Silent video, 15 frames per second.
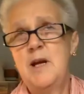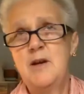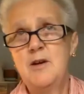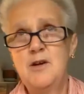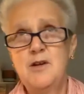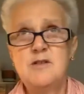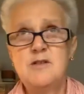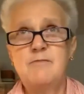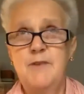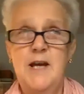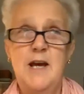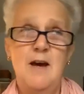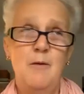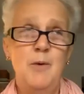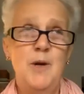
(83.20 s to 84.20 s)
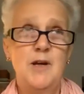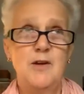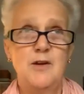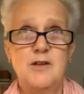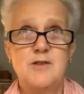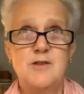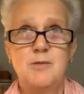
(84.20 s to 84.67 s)
good. Yeah, we're
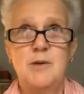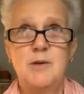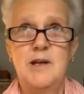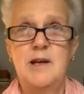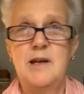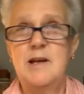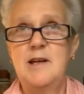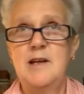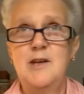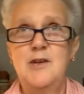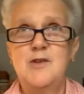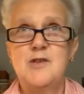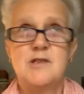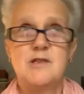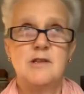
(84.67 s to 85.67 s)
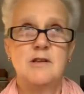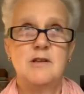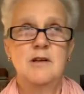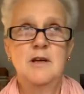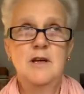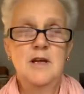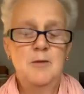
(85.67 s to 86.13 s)
good. We're getting used to
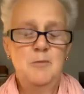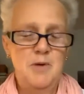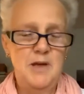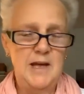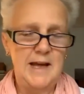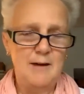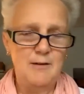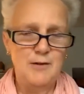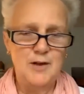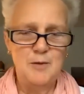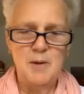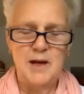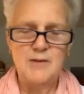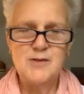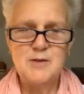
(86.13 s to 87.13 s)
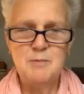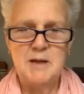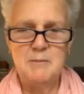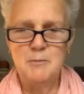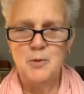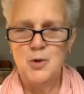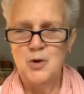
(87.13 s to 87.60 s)
being out and about a bit
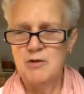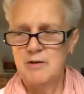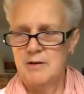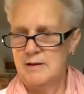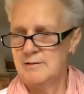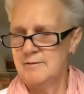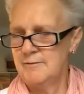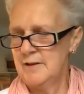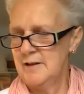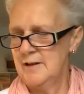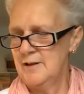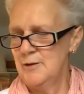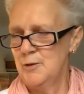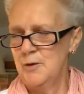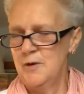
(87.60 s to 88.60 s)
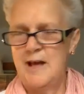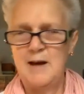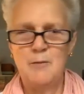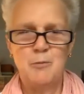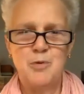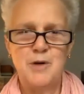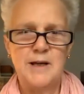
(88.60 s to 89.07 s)
more and all that
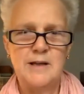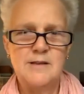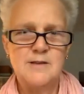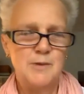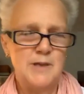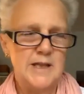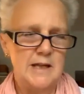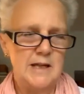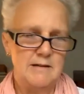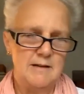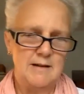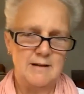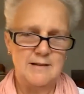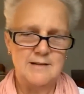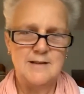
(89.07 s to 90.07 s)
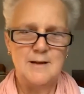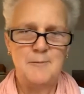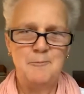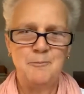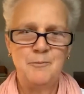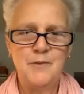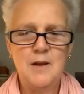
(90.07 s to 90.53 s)
brings with it. And
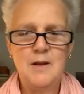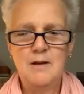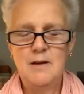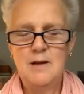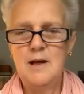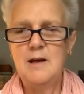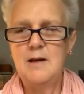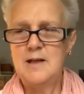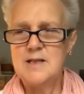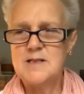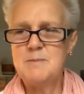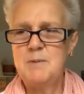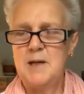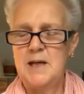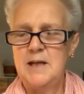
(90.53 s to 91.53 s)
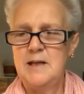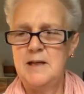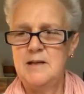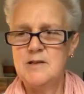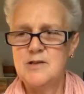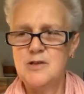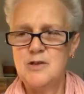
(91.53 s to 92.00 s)
yeah, it's
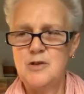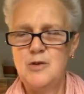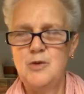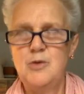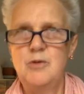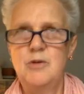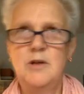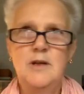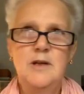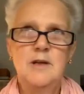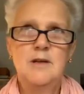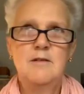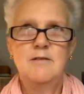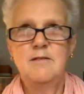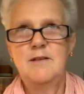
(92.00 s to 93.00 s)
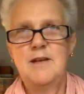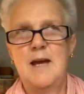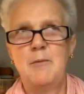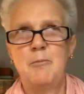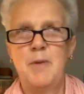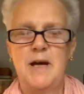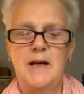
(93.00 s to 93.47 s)
beginning to
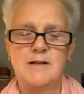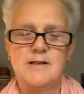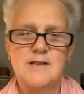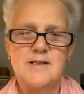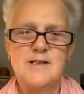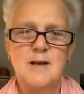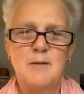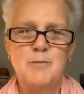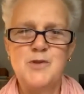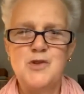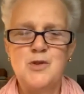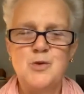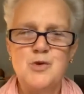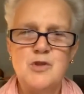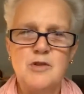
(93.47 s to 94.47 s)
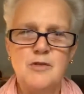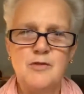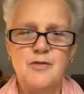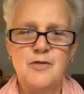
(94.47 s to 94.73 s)
get back to some sort of